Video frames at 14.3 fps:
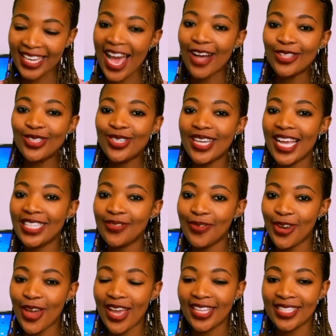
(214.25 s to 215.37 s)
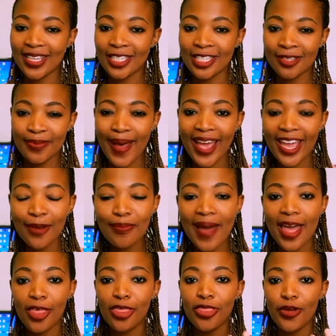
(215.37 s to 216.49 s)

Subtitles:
Now today's video is inspired by